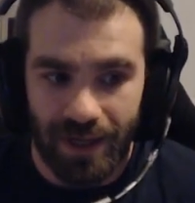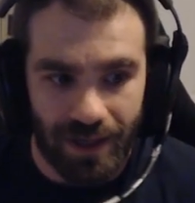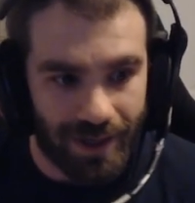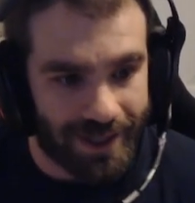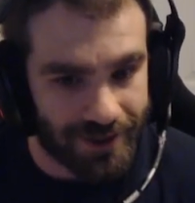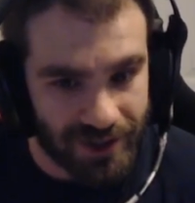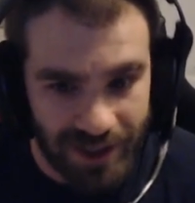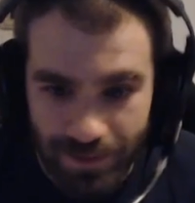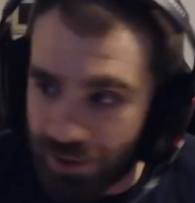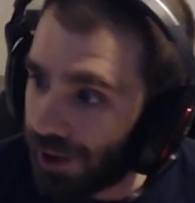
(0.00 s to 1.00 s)
I can just
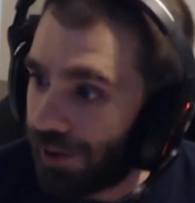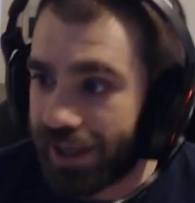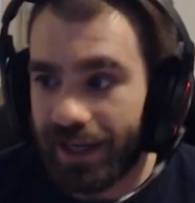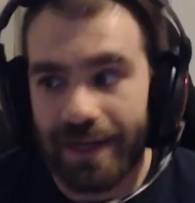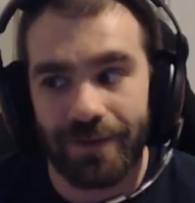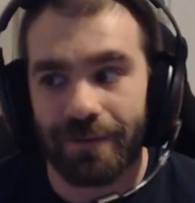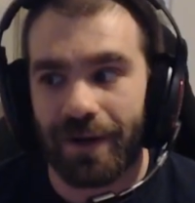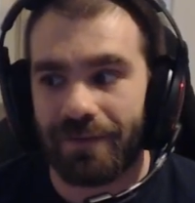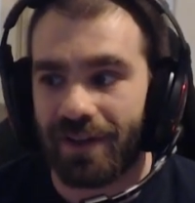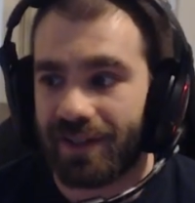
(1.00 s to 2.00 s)
keep going. Even if
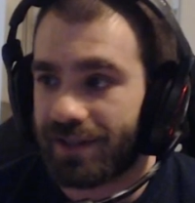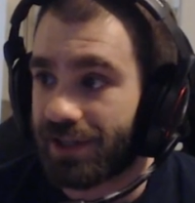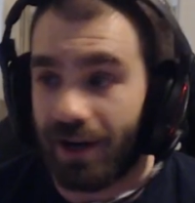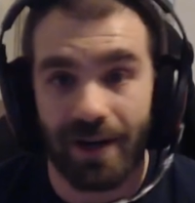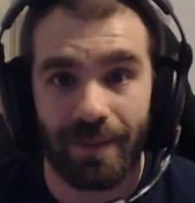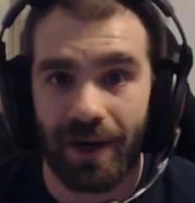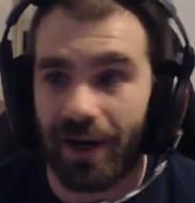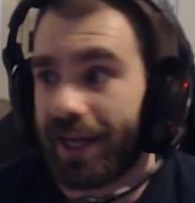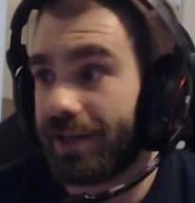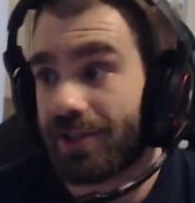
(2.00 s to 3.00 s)
I have nothing to talk
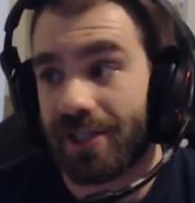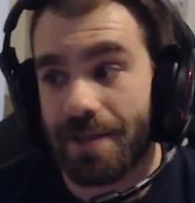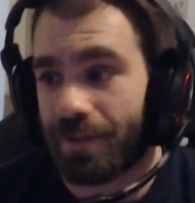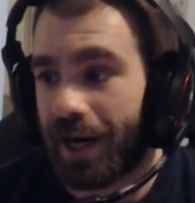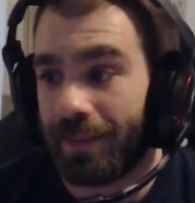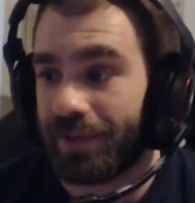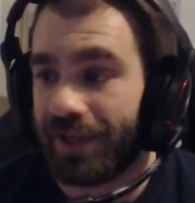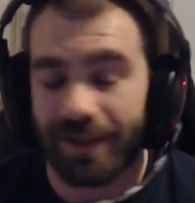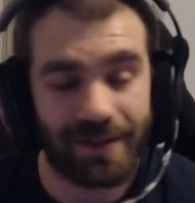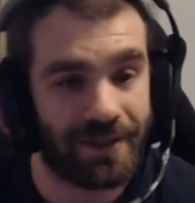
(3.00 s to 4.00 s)
about, I can just keep
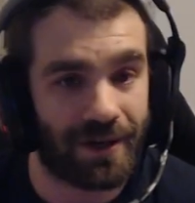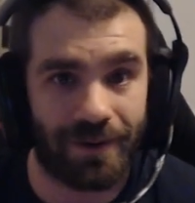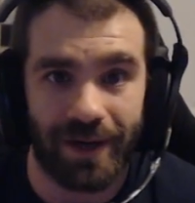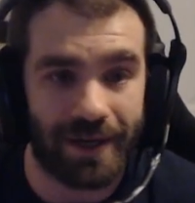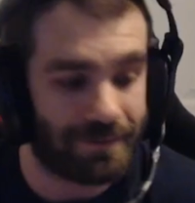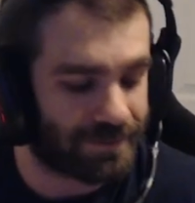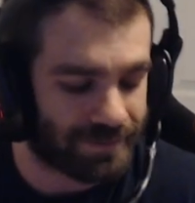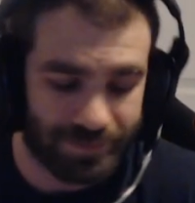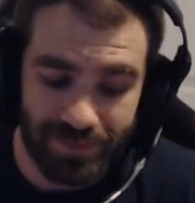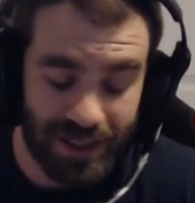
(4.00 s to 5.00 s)
rambling. You know,
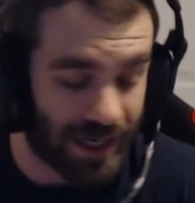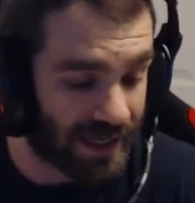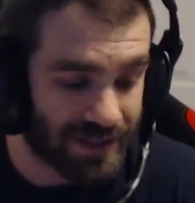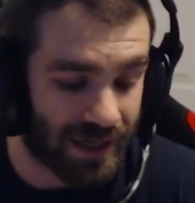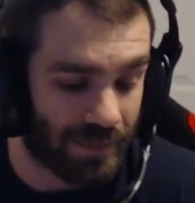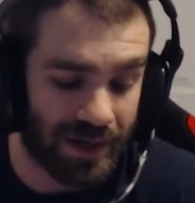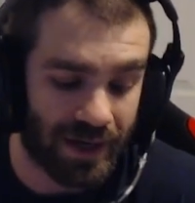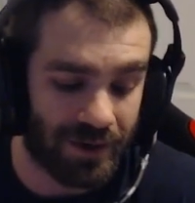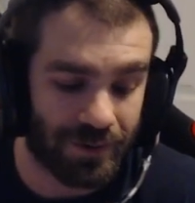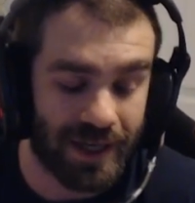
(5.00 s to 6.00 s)
God damn, man,
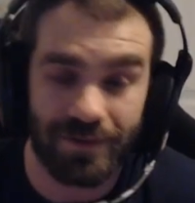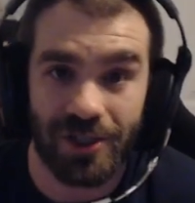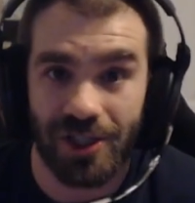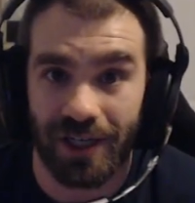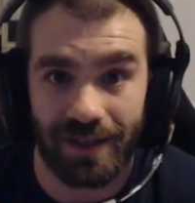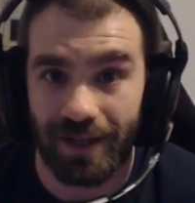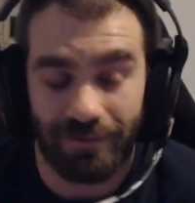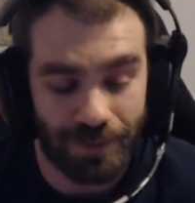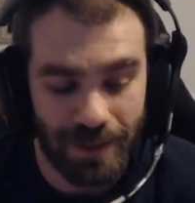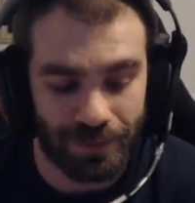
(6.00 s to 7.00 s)
I don't give a shit
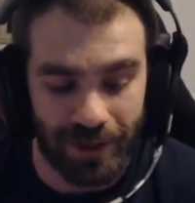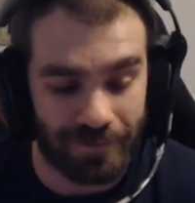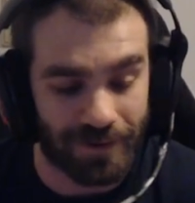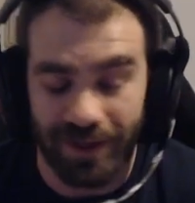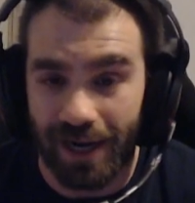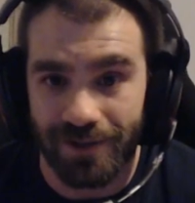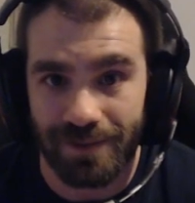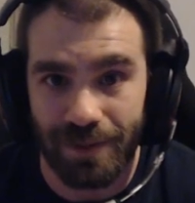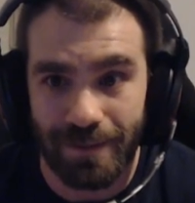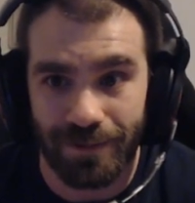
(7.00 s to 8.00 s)
if
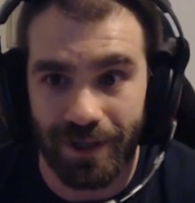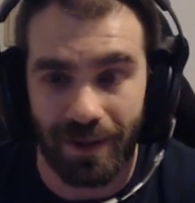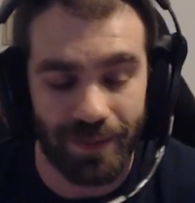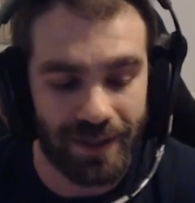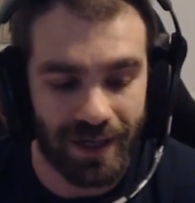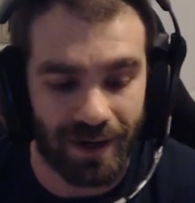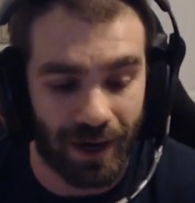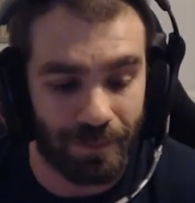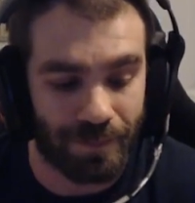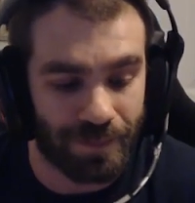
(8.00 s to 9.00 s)
1,000 people come in here.
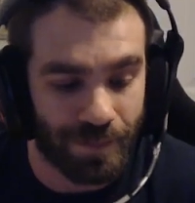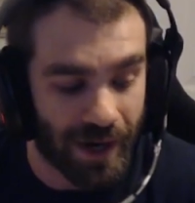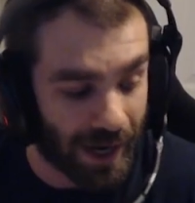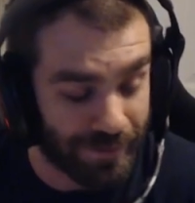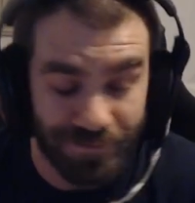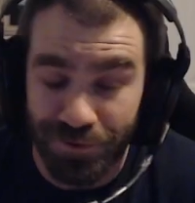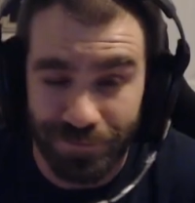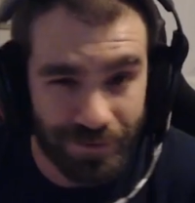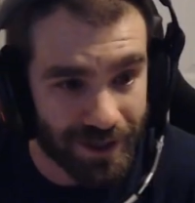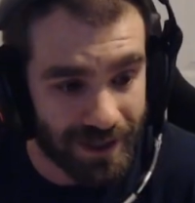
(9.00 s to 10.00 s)
I feel
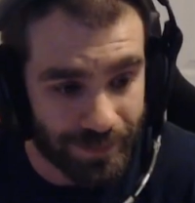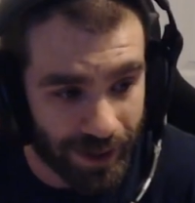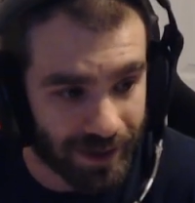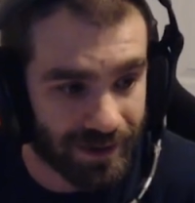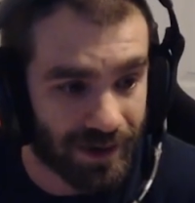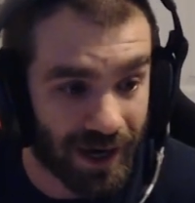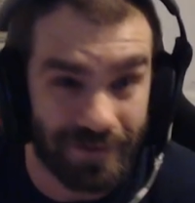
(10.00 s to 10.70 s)
fucking better.